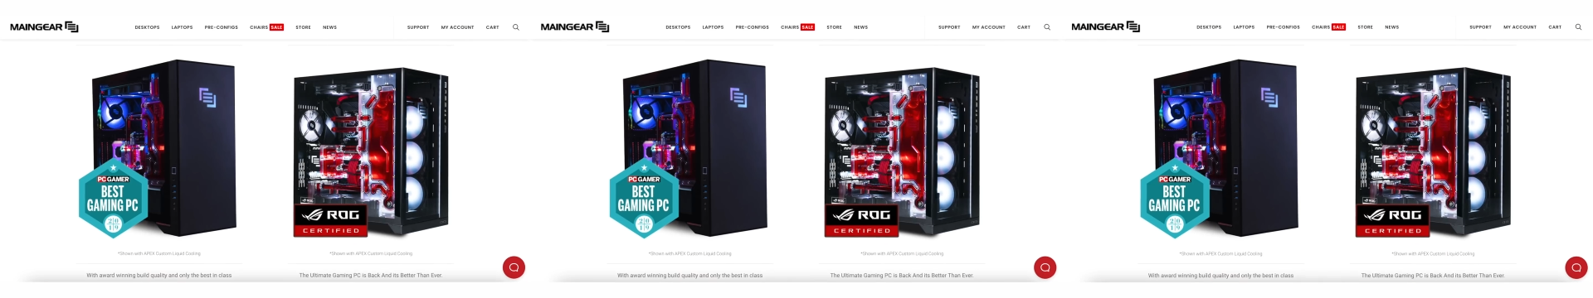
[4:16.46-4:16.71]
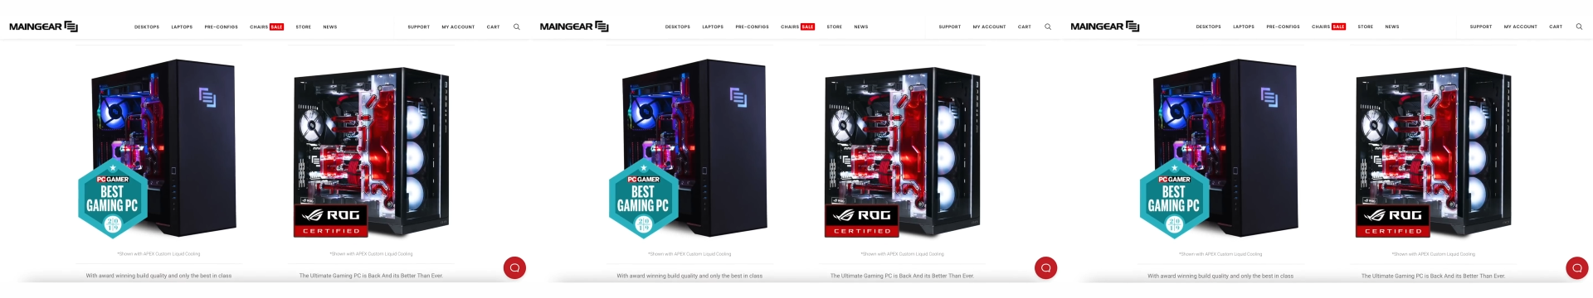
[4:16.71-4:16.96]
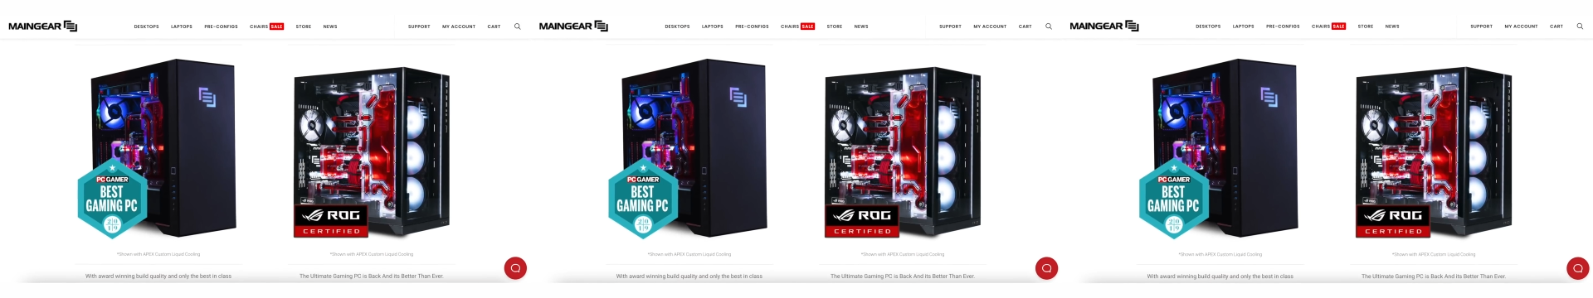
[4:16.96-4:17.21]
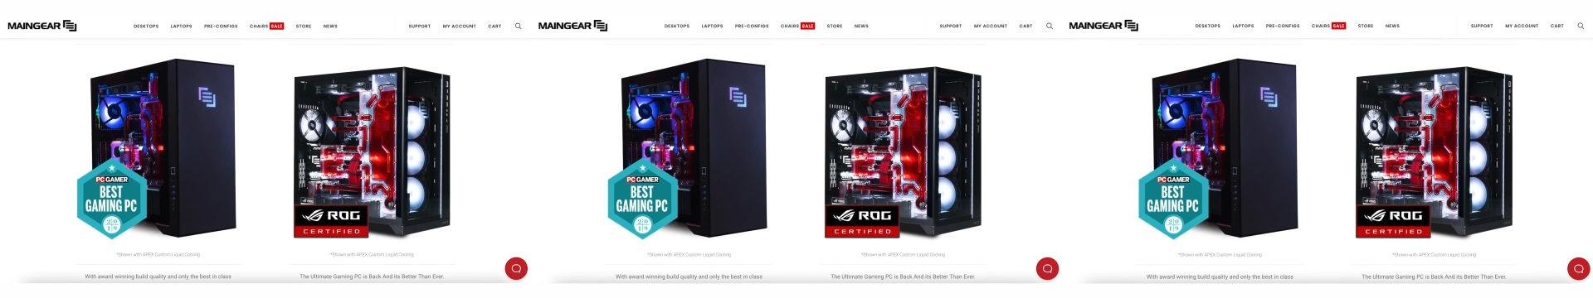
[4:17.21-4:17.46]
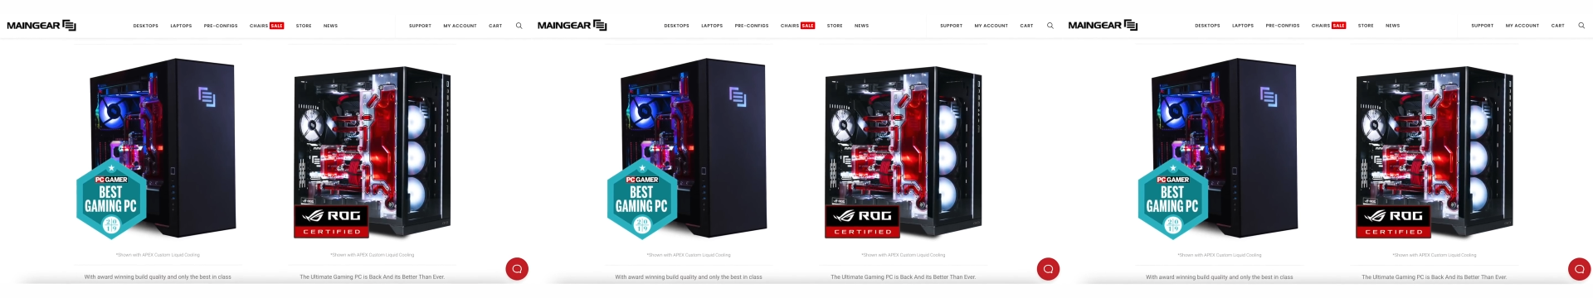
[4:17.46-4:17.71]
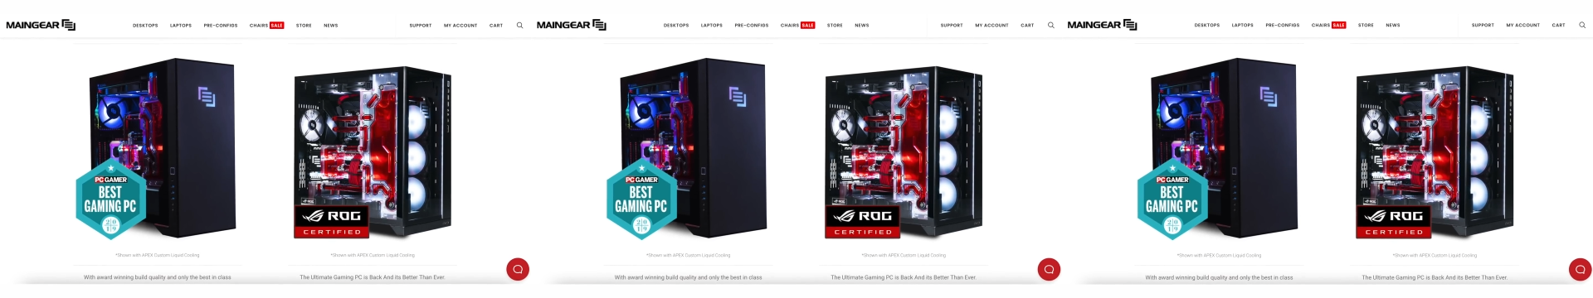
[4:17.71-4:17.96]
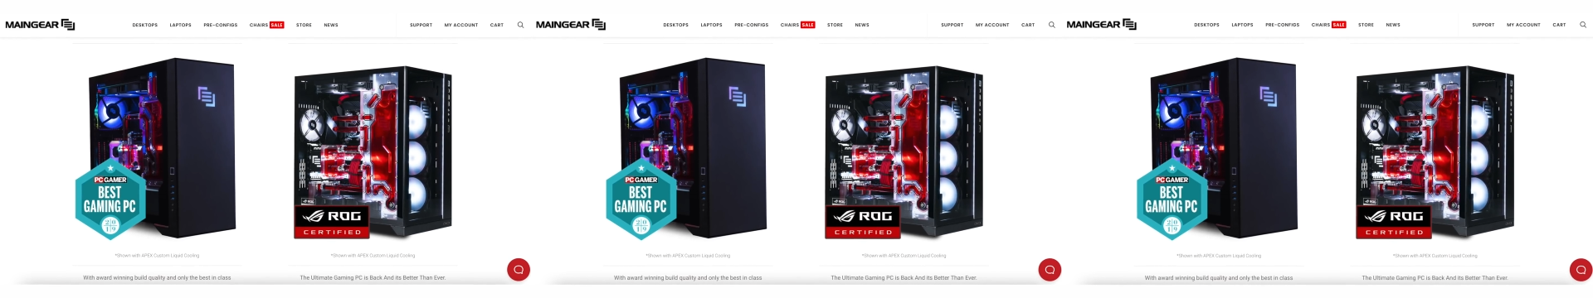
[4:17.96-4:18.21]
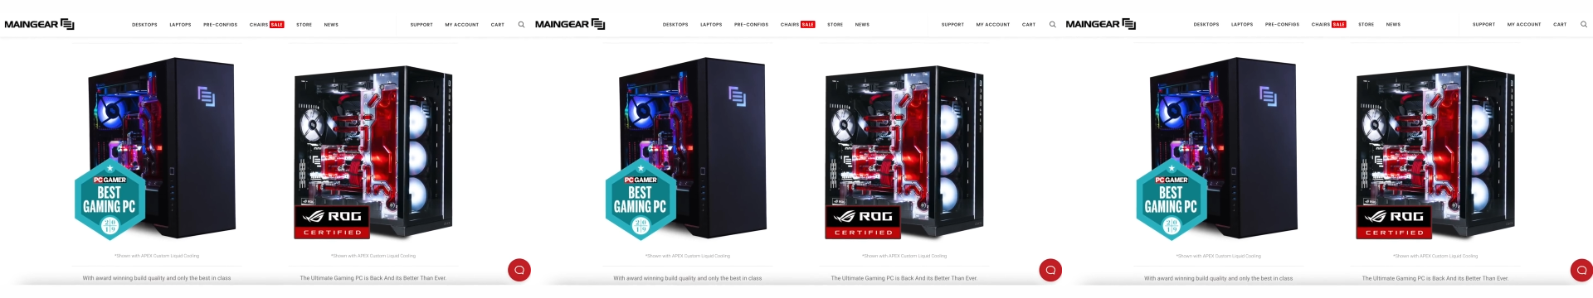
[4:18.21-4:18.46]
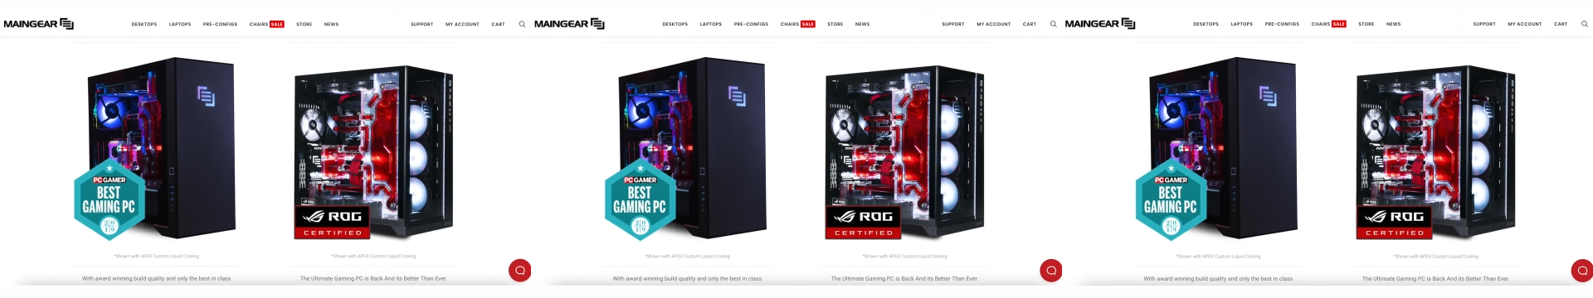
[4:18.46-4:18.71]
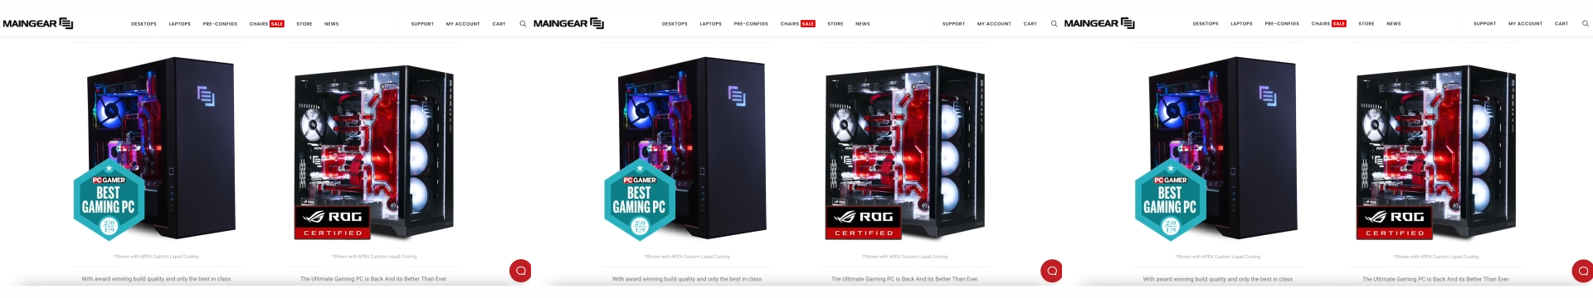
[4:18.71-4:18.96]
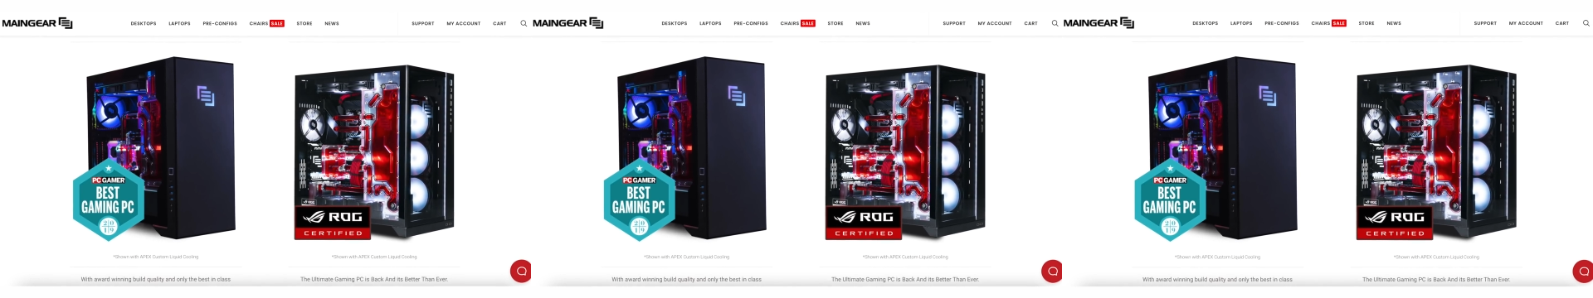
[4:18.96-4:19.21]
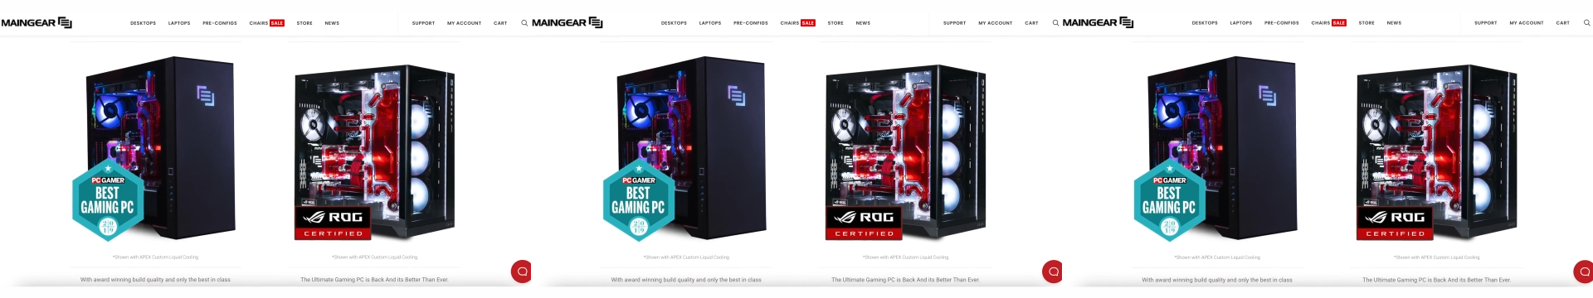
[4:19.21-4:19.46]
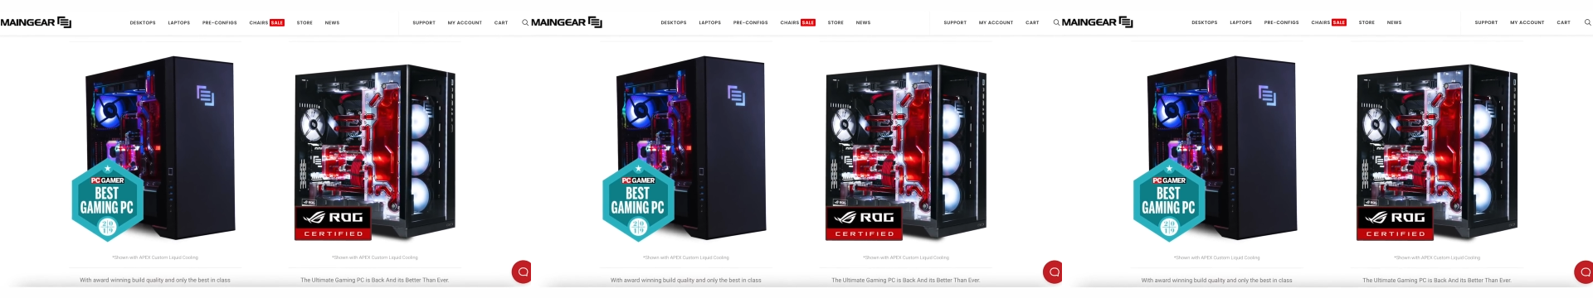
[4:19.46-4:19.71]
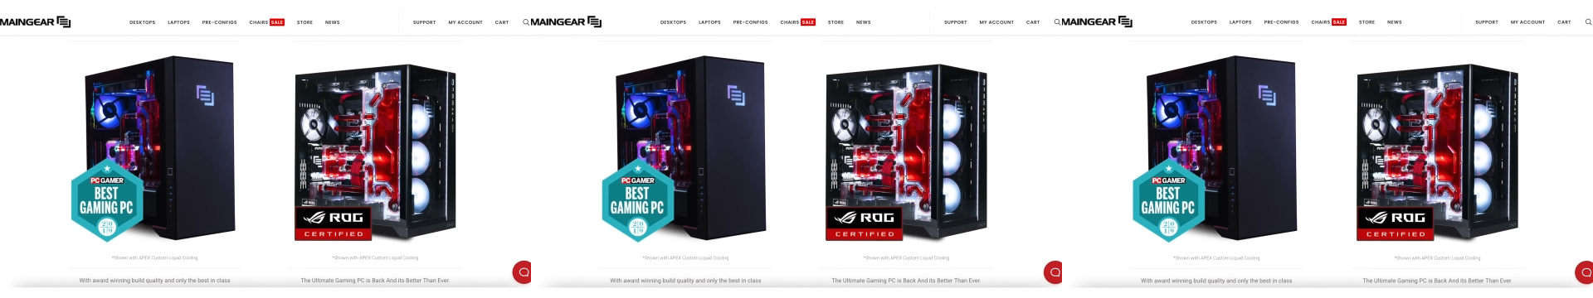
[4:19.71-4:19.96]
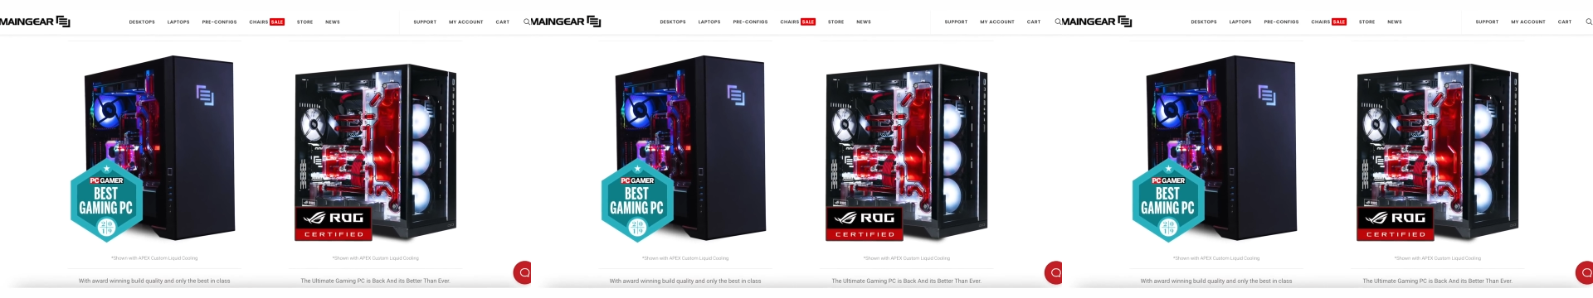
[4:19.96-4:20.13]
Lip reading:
(no speaker visible)